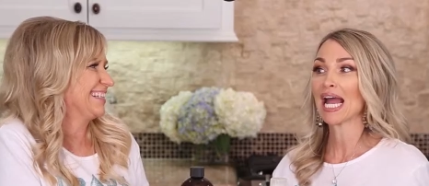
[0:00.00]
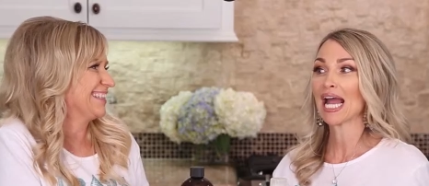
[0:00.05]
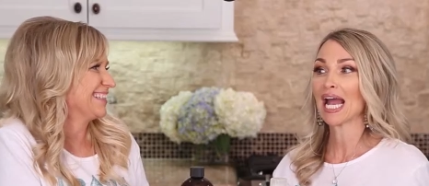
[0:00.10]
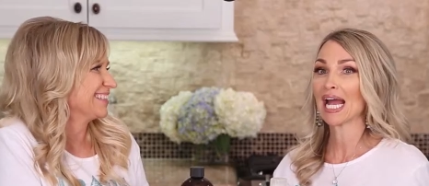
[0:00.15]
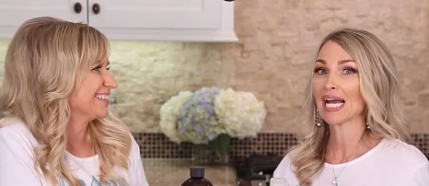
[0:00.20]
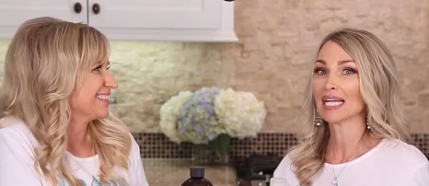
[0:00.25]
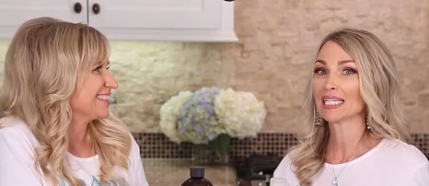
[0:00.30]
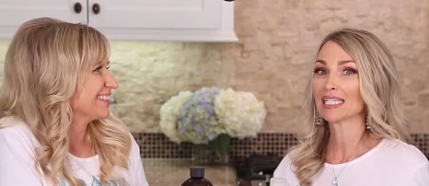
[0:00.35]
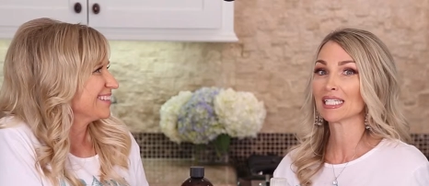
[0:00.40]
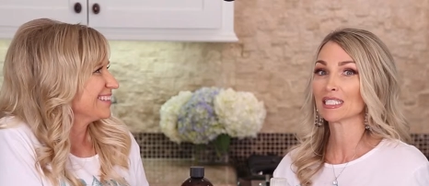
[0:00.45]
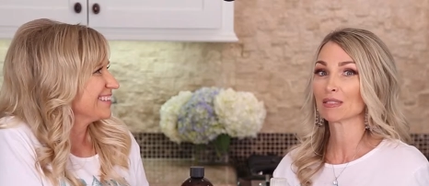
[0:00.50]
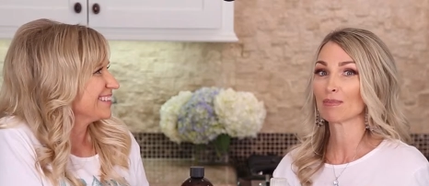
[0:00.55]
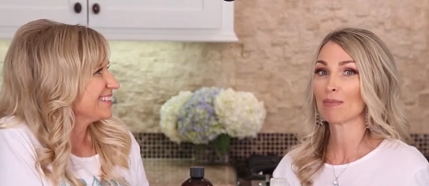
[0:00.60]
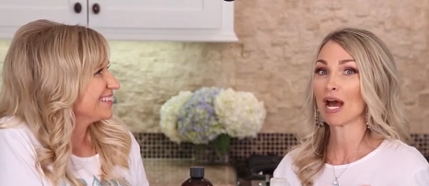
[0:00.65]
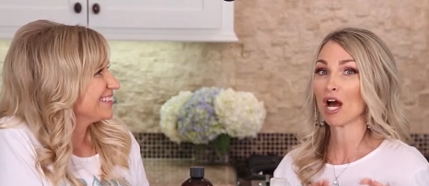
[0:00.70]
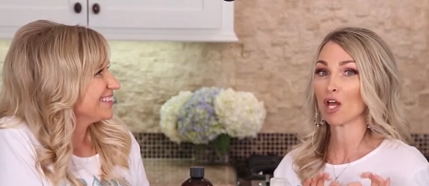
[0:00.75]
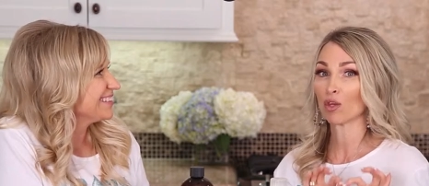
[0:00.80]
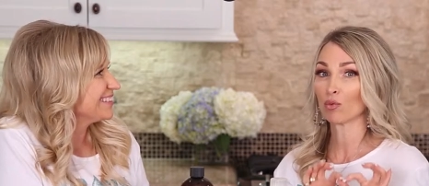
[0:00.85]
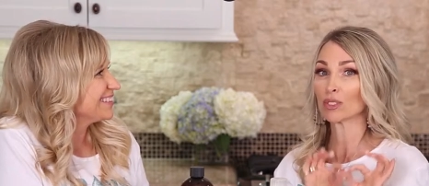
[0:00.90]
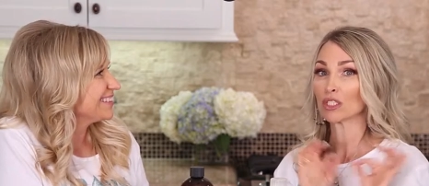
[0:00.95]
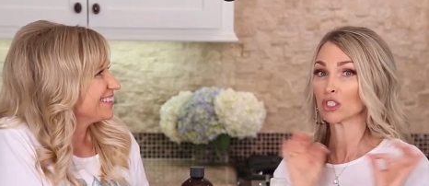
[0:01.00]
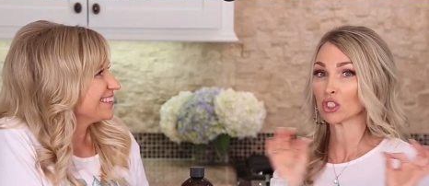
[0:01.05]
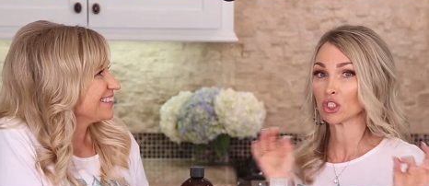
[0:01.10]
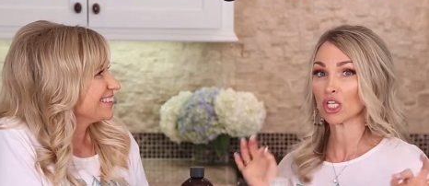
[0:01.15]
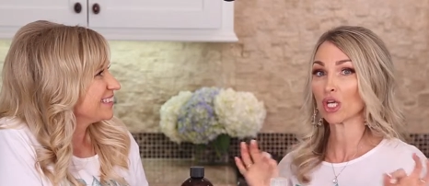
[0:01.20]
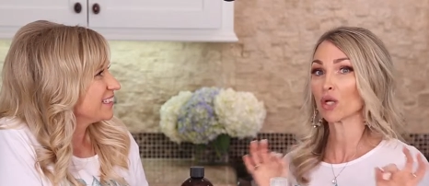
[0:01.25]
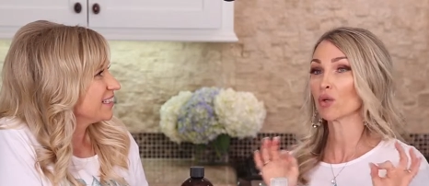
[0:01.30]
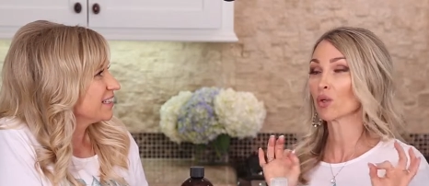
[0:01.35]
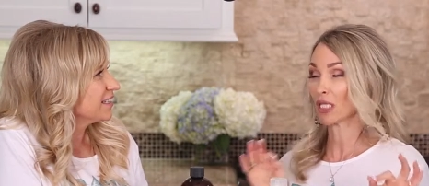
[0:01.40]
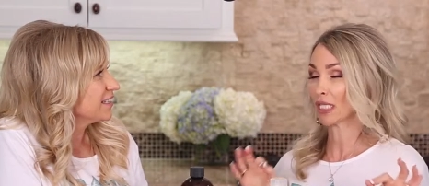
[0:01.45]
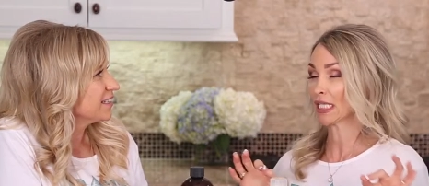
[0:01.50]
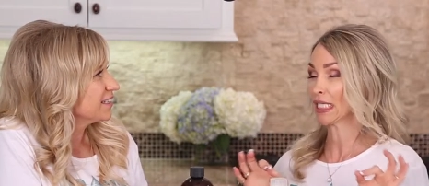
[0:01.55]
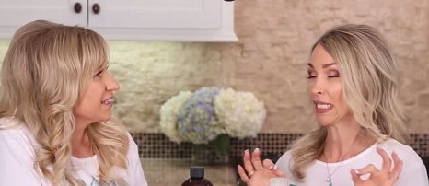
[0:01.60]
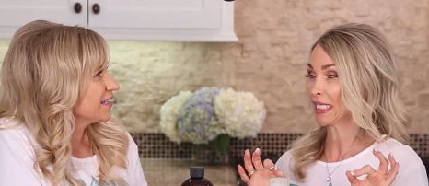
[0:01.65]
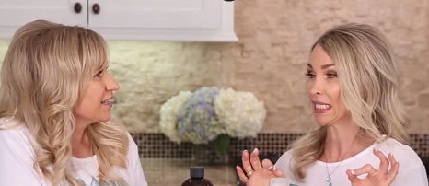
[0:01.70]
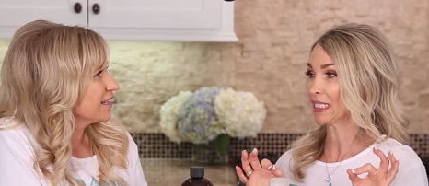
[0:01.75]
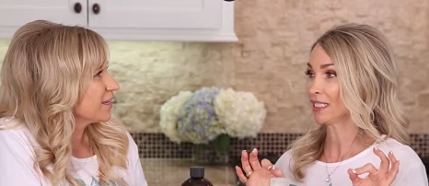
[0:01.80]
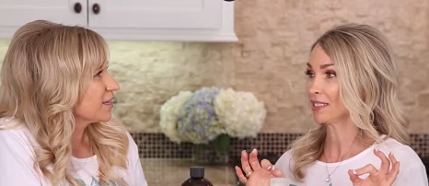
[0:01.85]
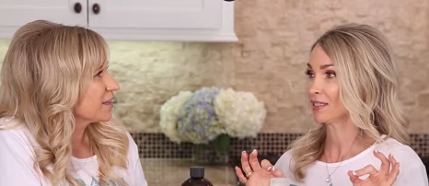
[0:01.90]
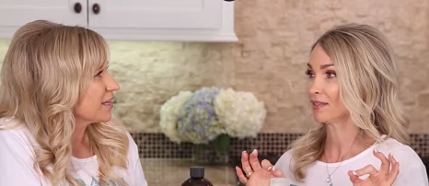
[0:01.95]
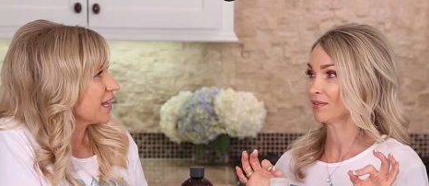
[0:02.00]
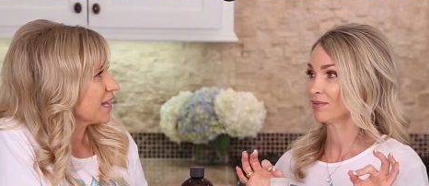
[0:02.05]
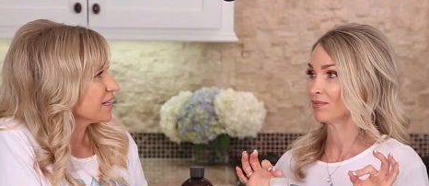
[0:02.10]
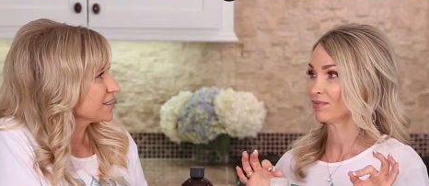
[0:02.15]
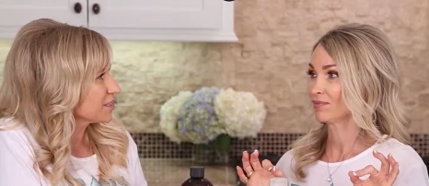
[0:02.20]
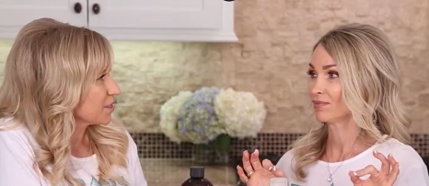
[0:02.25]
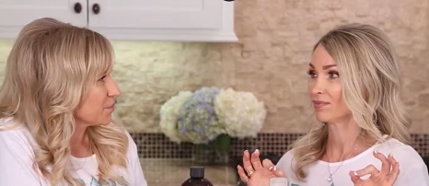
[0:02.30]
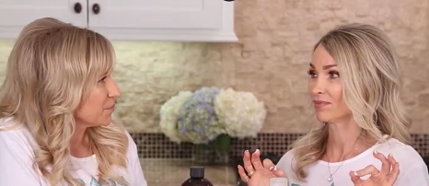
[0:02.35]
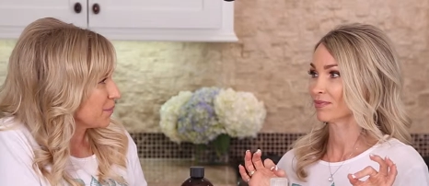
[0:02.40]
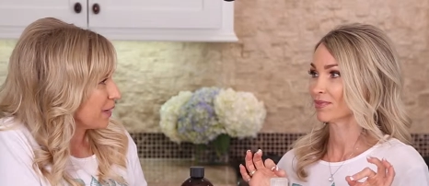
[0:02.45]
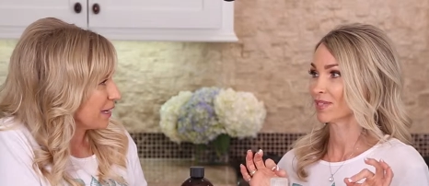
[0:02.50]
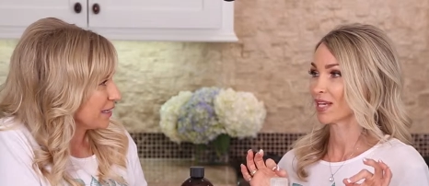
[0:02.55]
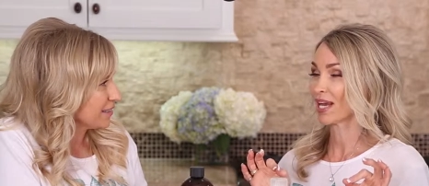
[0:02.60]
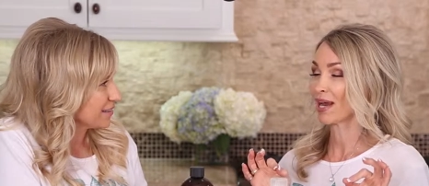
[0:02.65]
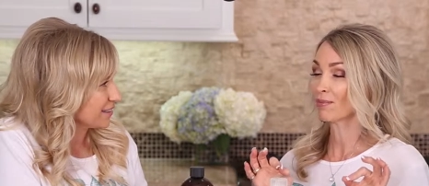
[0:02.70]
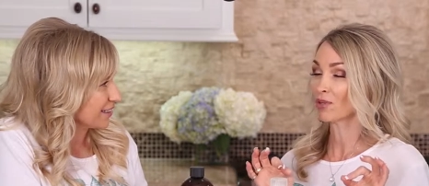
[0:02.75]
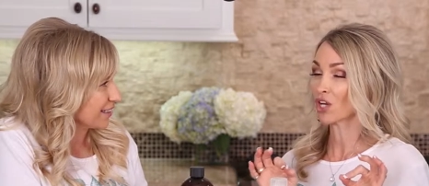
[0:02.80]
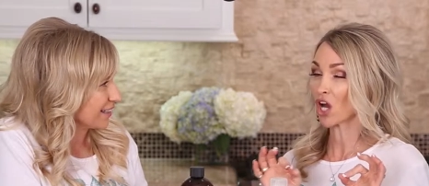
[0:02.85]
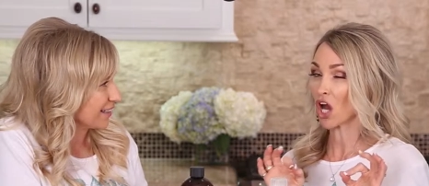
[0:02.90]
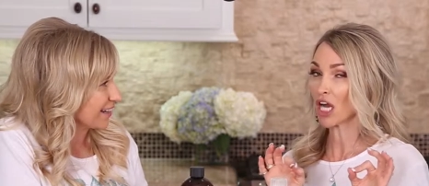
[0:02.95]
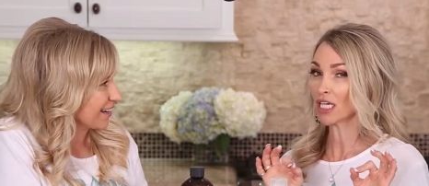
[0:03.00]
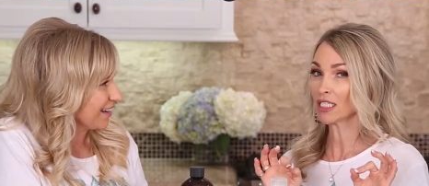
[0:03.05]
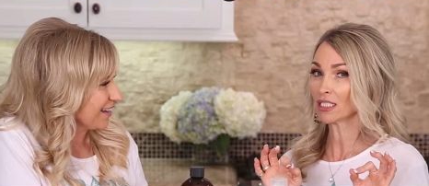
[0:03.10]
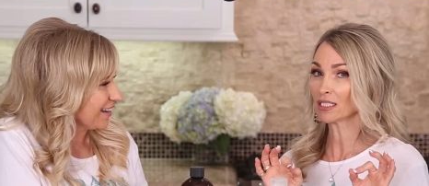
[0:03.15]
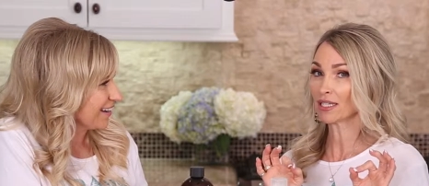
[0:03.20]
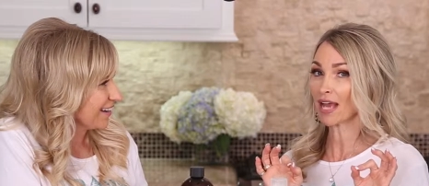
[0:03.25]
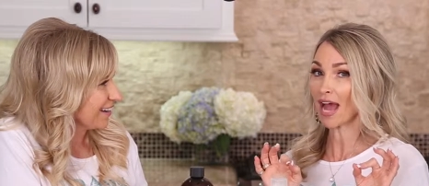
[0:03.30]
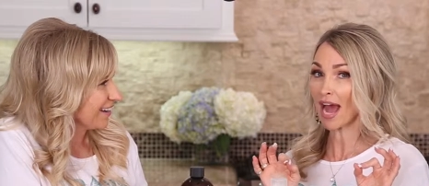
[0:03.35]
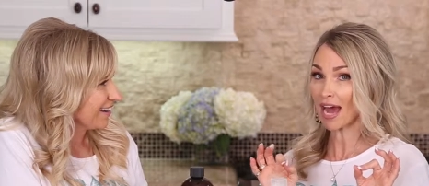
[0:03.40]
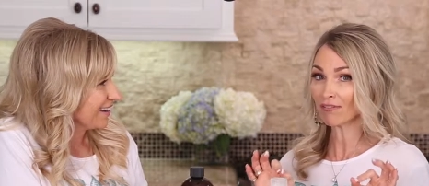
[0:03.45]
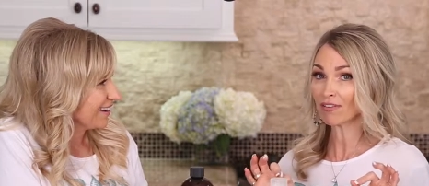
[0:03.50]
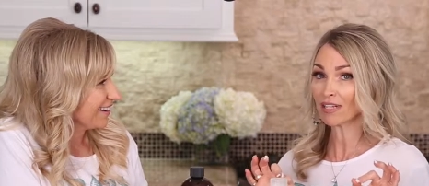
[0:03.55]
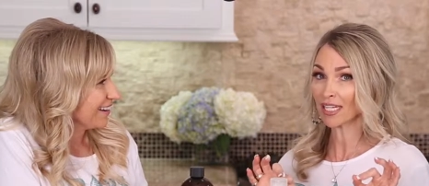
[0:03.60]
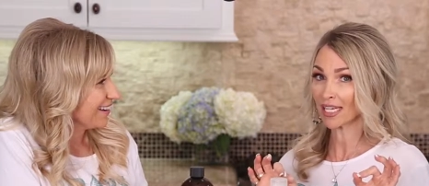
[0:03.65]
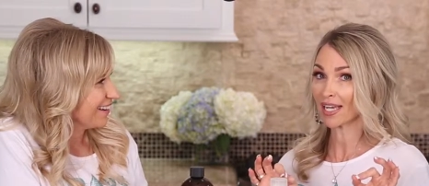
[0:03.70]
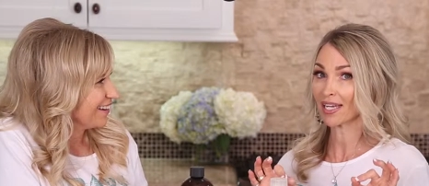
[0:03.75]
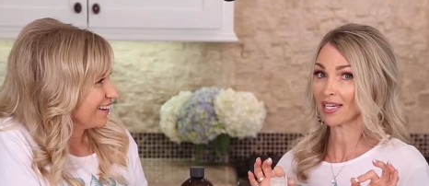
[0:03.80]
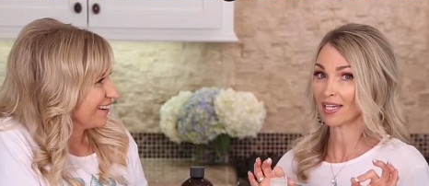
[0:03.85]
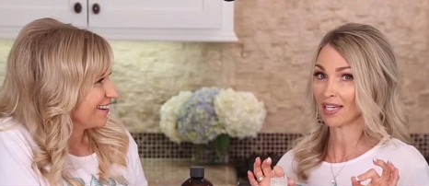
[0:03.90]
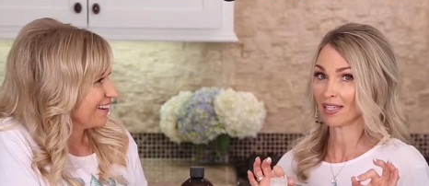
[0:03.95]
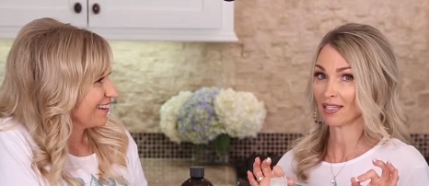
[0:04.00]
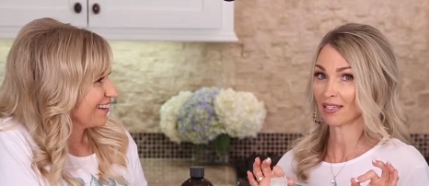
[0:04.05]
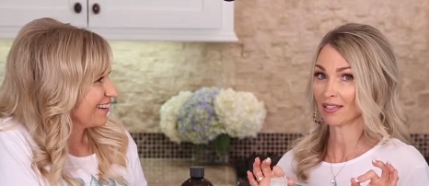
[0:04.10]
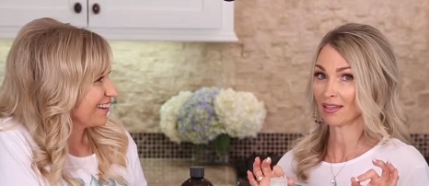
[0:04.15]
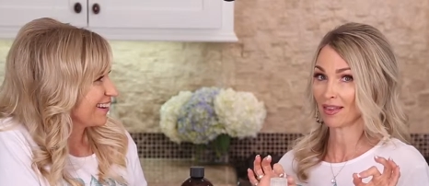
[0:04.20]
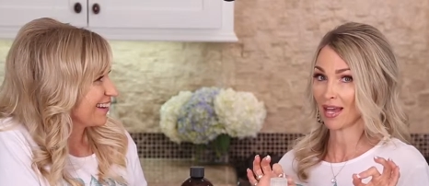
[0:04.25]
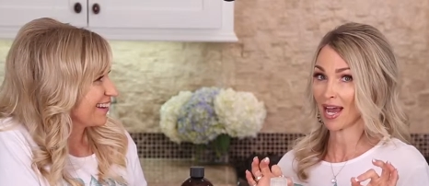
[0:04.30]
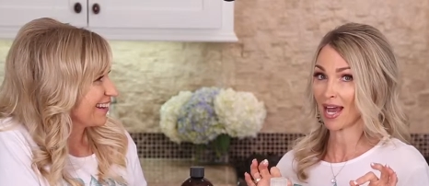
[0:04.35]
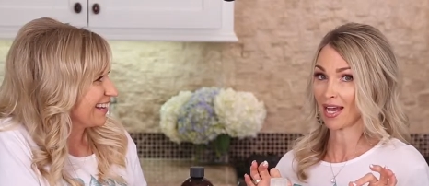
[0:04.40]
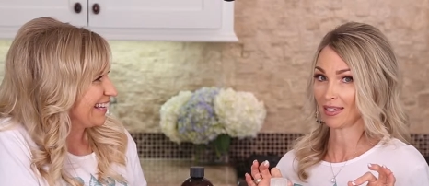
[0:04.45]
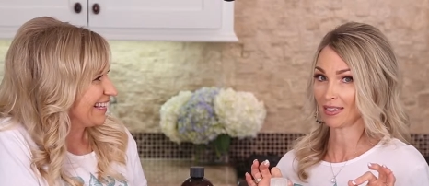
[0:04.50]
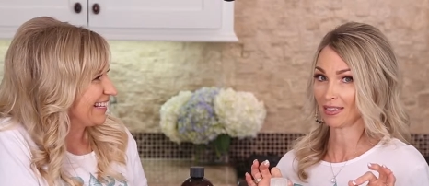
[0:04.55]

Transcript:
Speaker 1: and his mouth was so clean. That's amazing. I'm not advocating that.